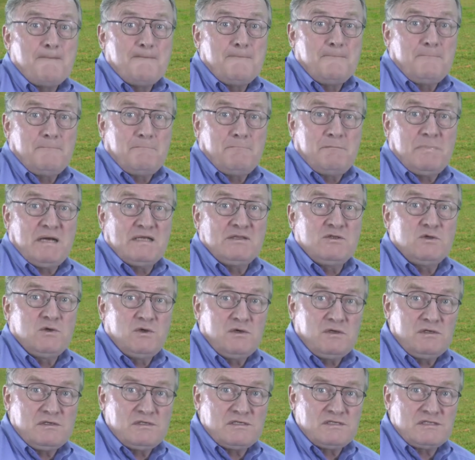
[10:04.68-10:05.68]

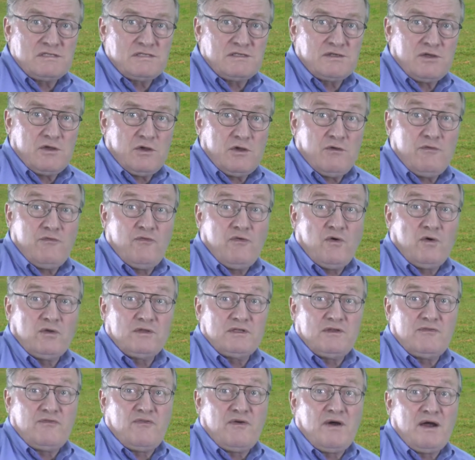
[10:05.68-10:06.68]
Banyuls, a
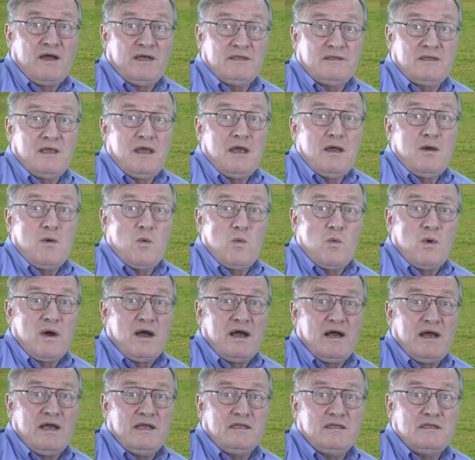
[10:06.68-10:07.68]
fortified
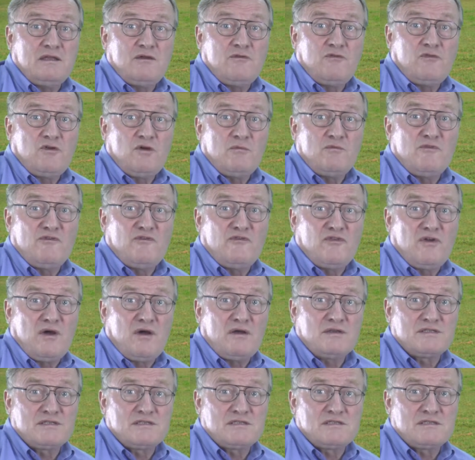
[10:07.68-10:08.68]
wine from
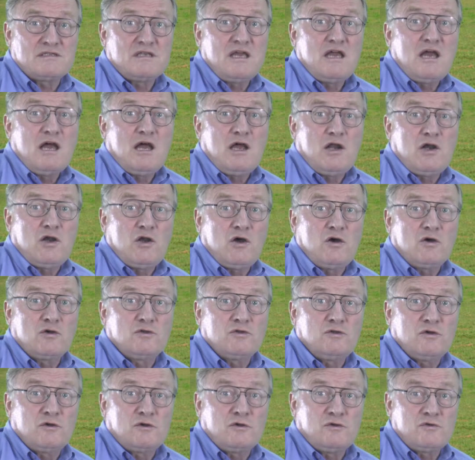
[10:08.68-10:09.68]
France's
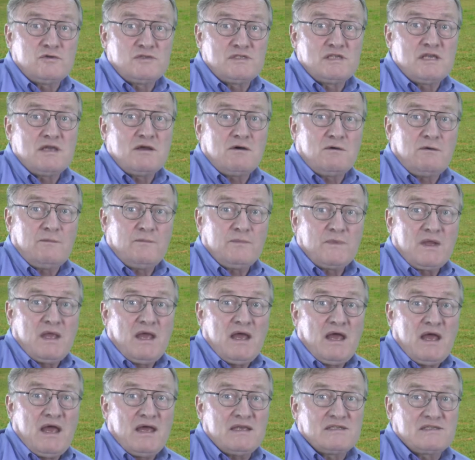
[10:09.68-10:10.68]
Languedoc-Roussillon,
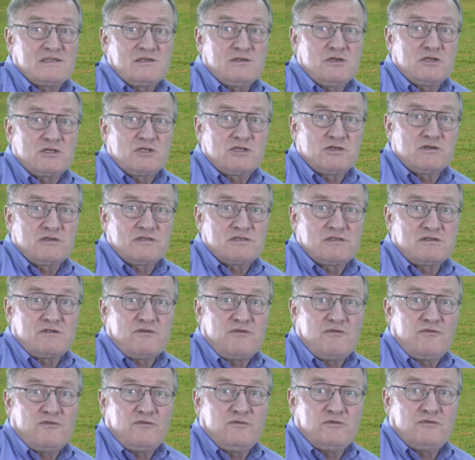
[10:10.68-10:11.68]
has luxurious
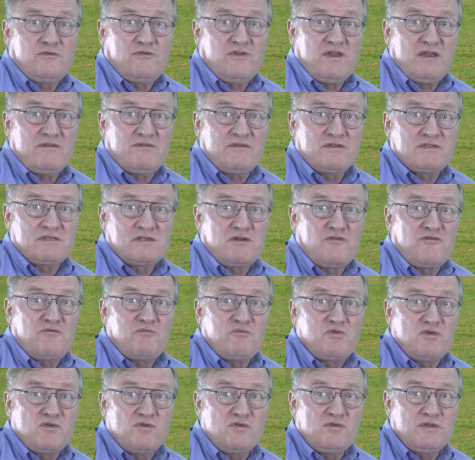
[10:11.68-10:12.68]
fruit flavors of
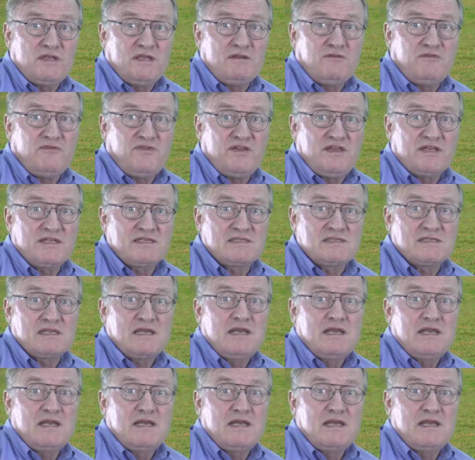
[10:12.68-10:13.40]
prune and figs.